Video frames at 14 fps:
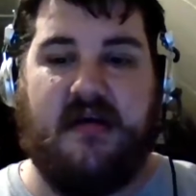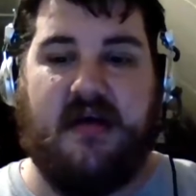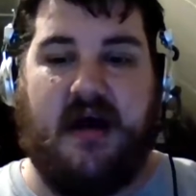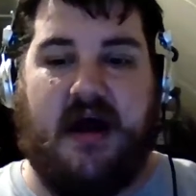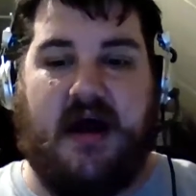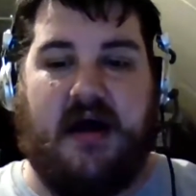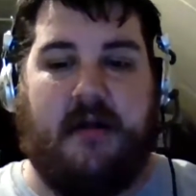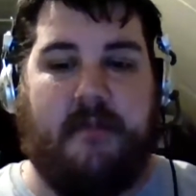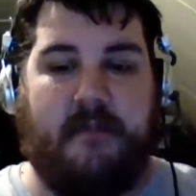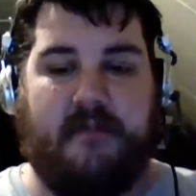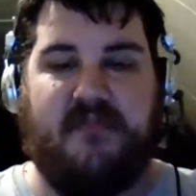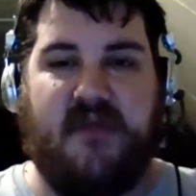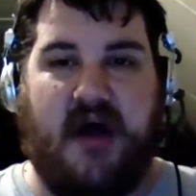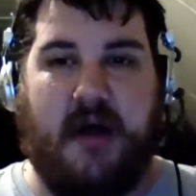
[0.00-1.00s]
um,
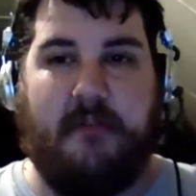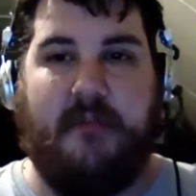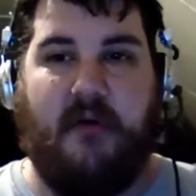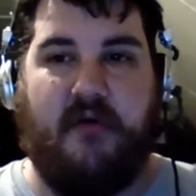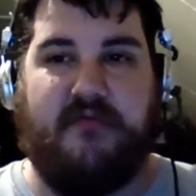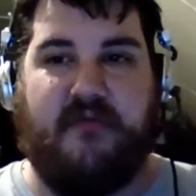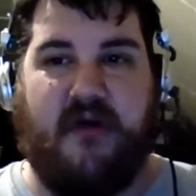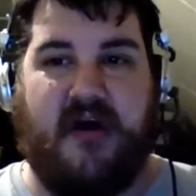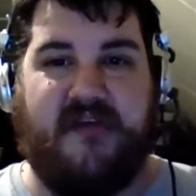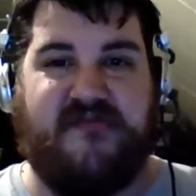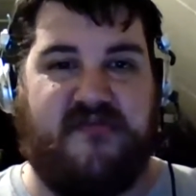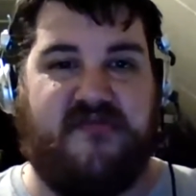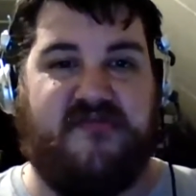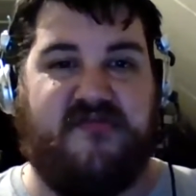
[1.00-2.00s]
on both
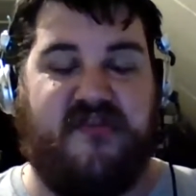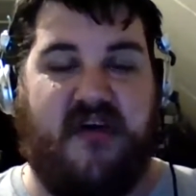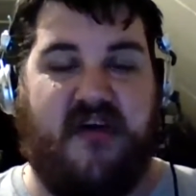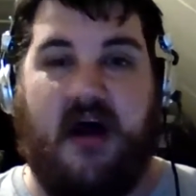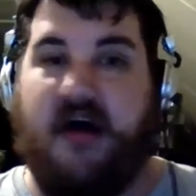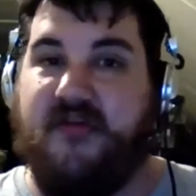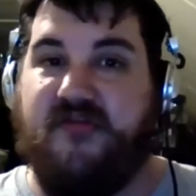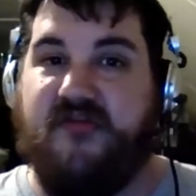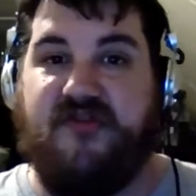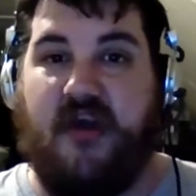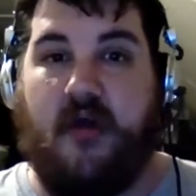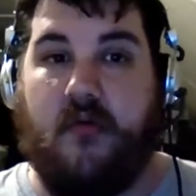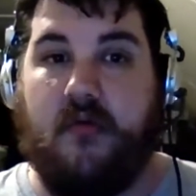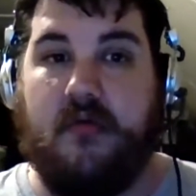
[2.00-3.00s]
rosters on the
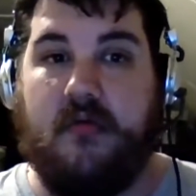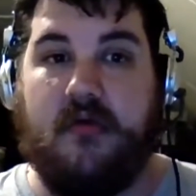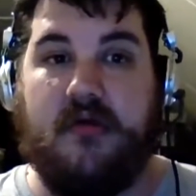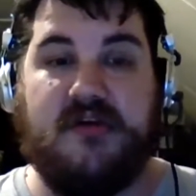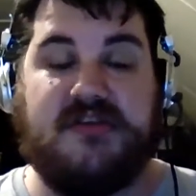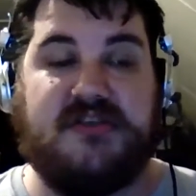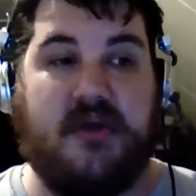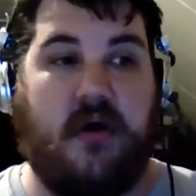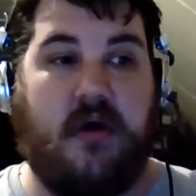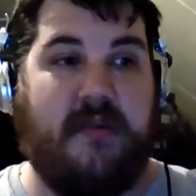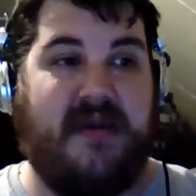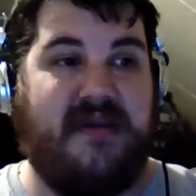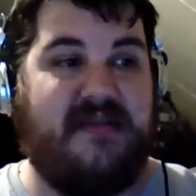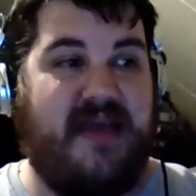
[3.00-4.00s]
show. So I
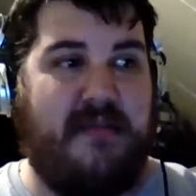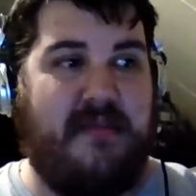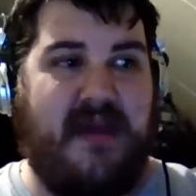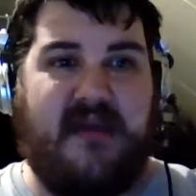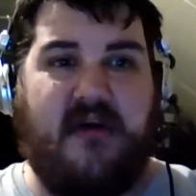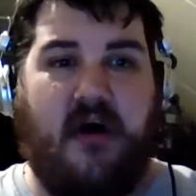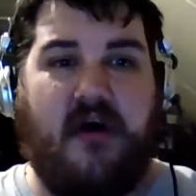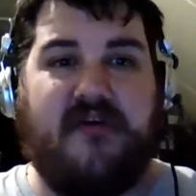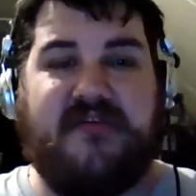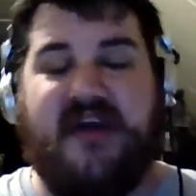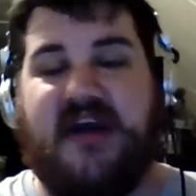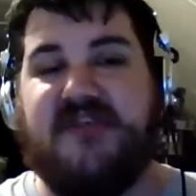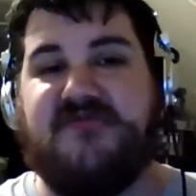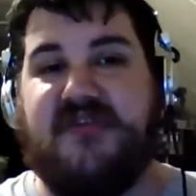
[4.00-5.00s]
mean, they may call it the
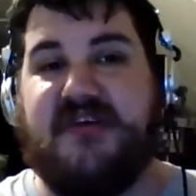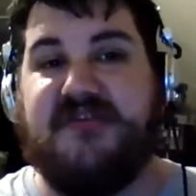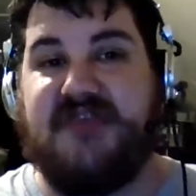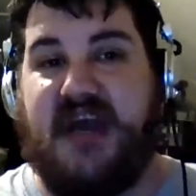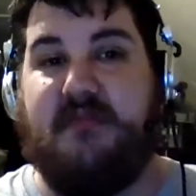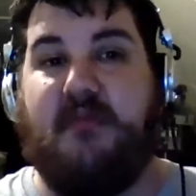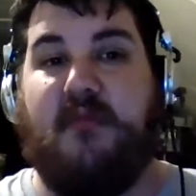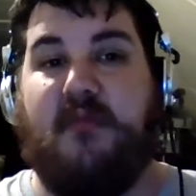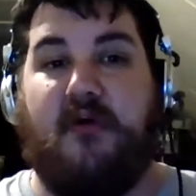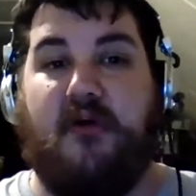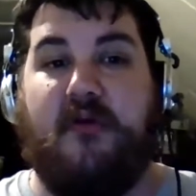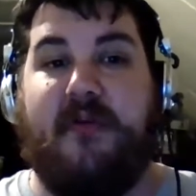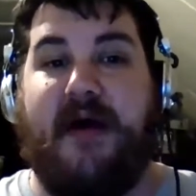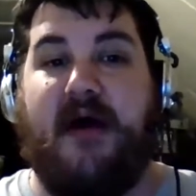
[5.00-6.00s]
Andre the Giant
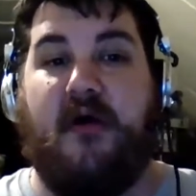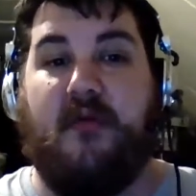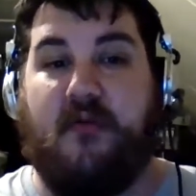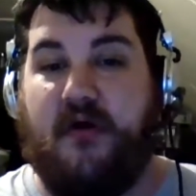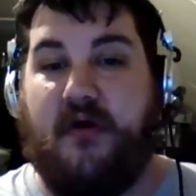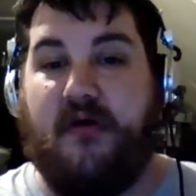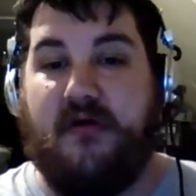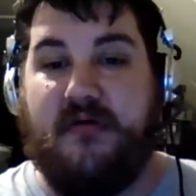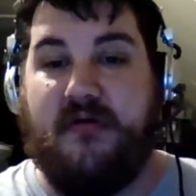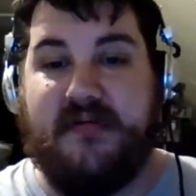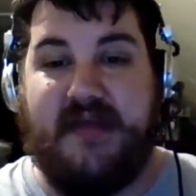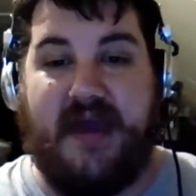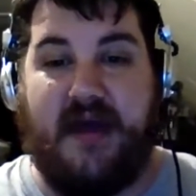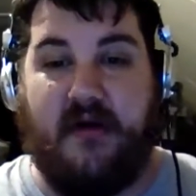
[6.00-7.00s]
Memorial Battle Royal
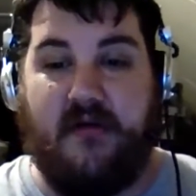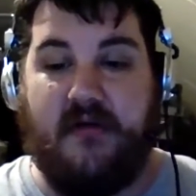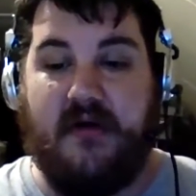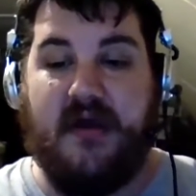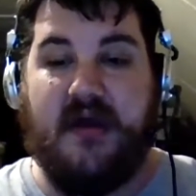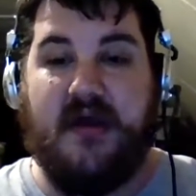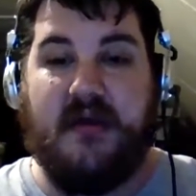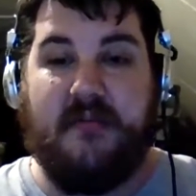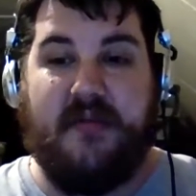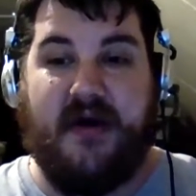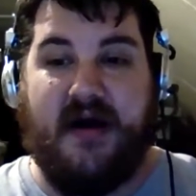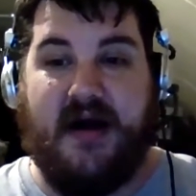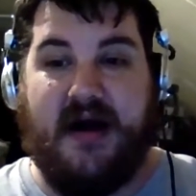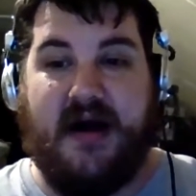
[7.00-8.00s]
now,
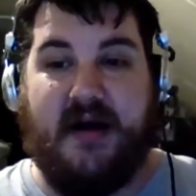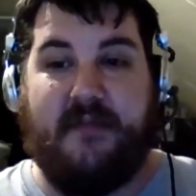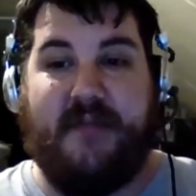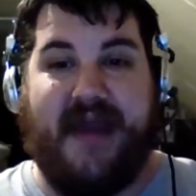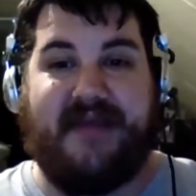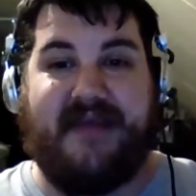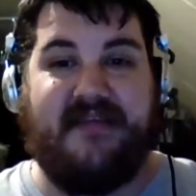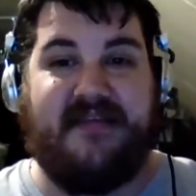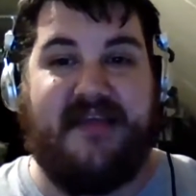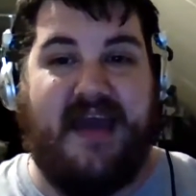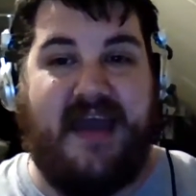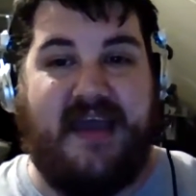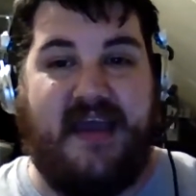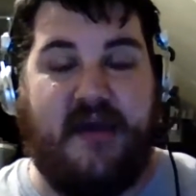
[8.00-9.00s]
but uh, back in the
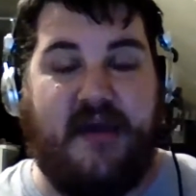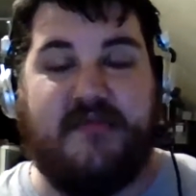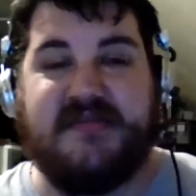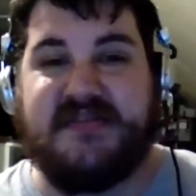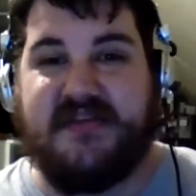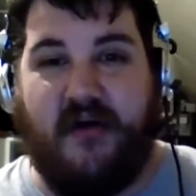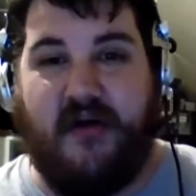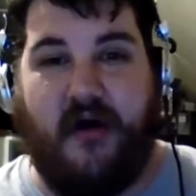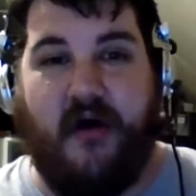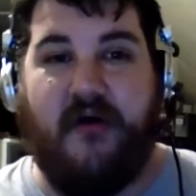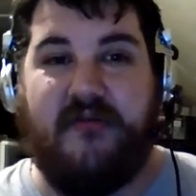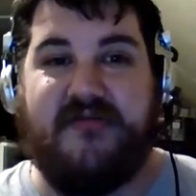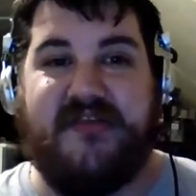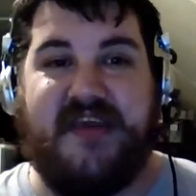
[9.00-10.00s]
day, it was
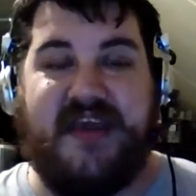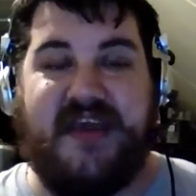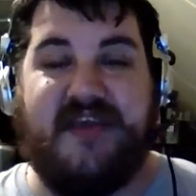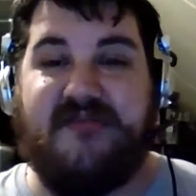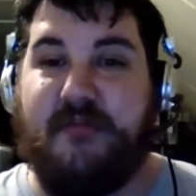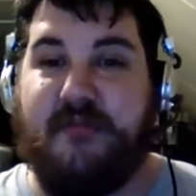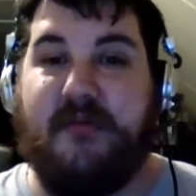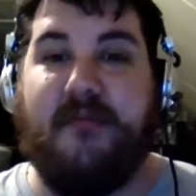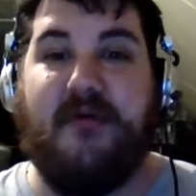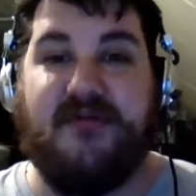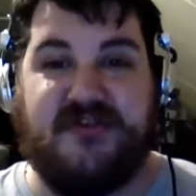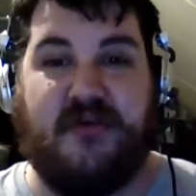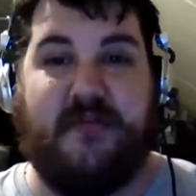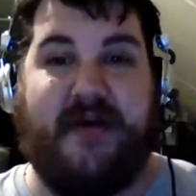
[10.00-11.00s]
called the
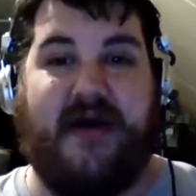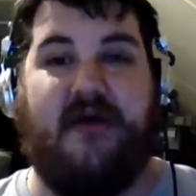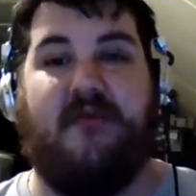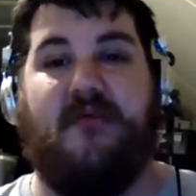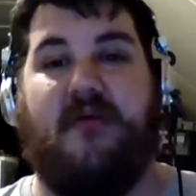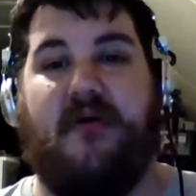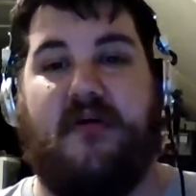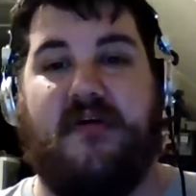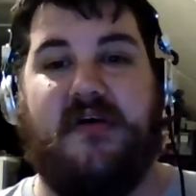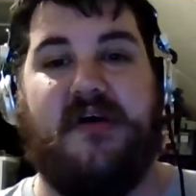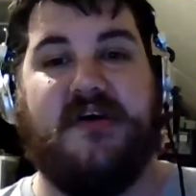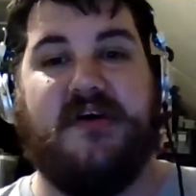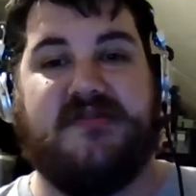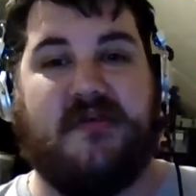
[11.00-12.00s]
Interpromotional Battle Royal.
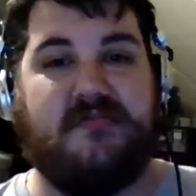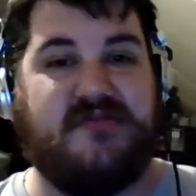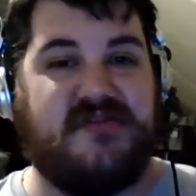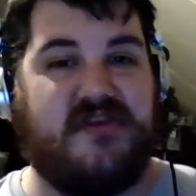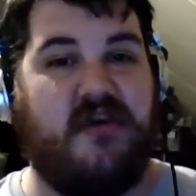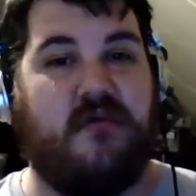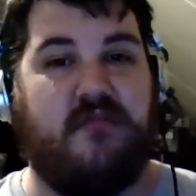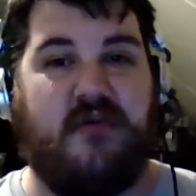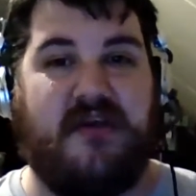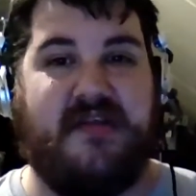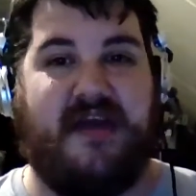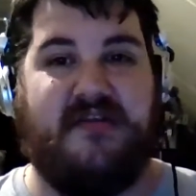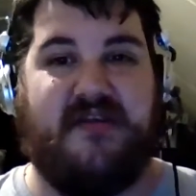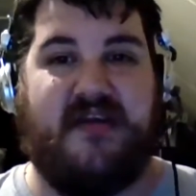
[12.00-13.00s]
So I'm just gonna run
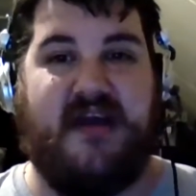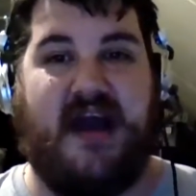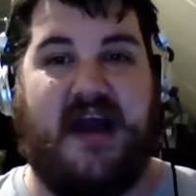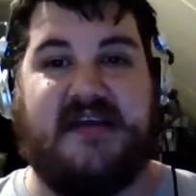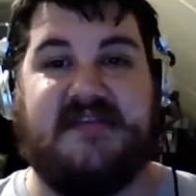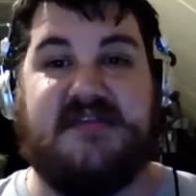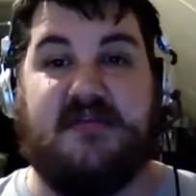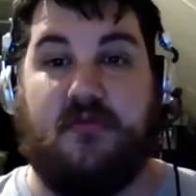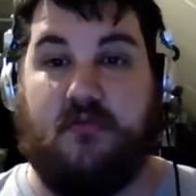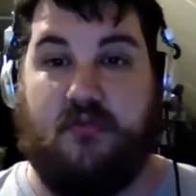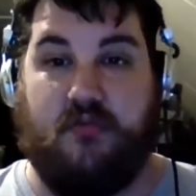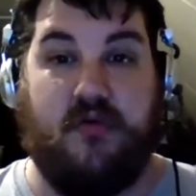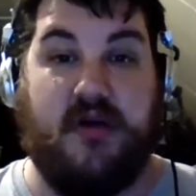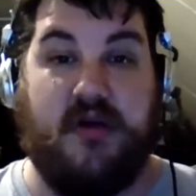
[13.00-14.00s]
down the guys
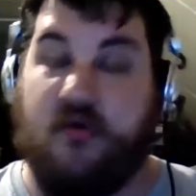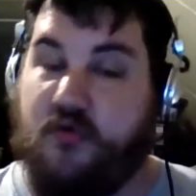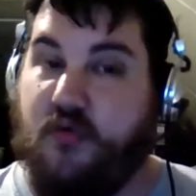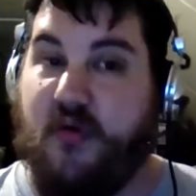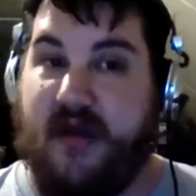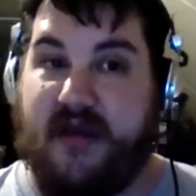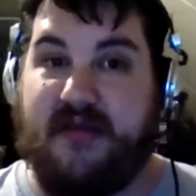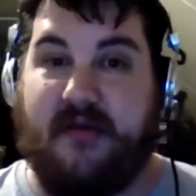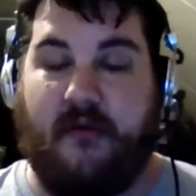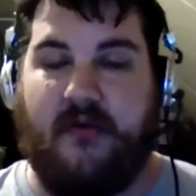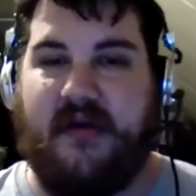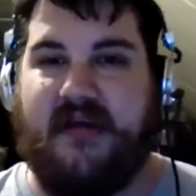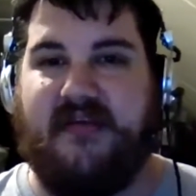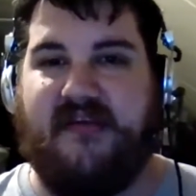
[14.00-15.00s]
real quick that
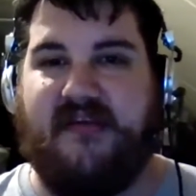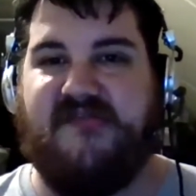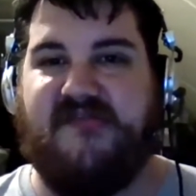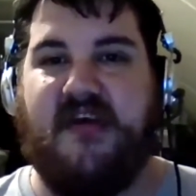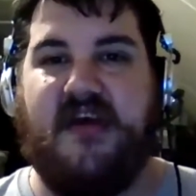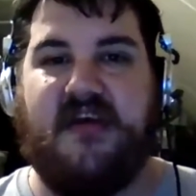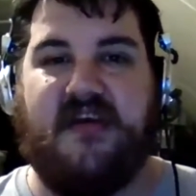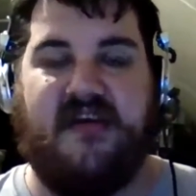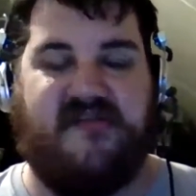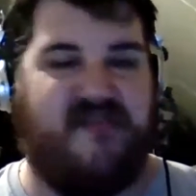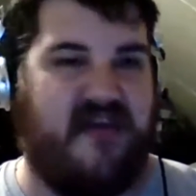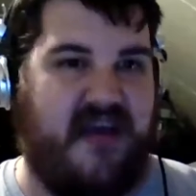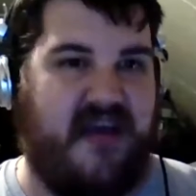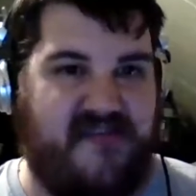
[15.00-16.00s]
were in this because,
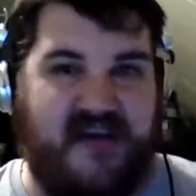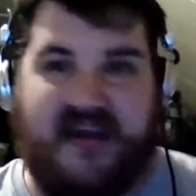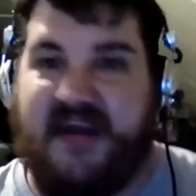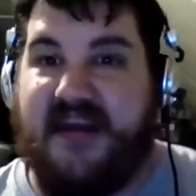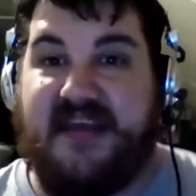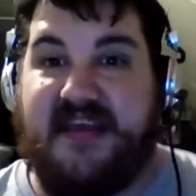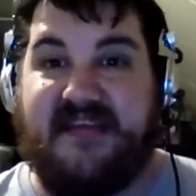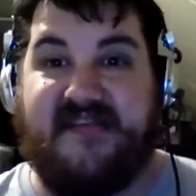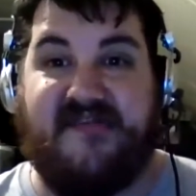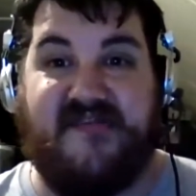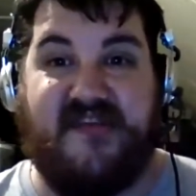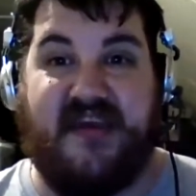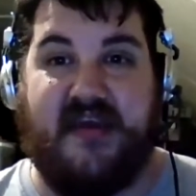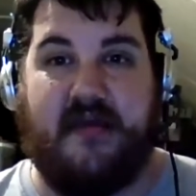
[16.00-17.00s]
like I said, I didn't get to
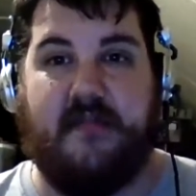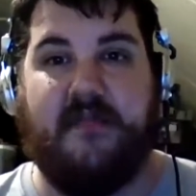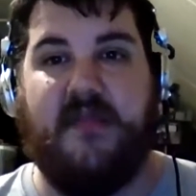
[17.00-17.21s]
see it.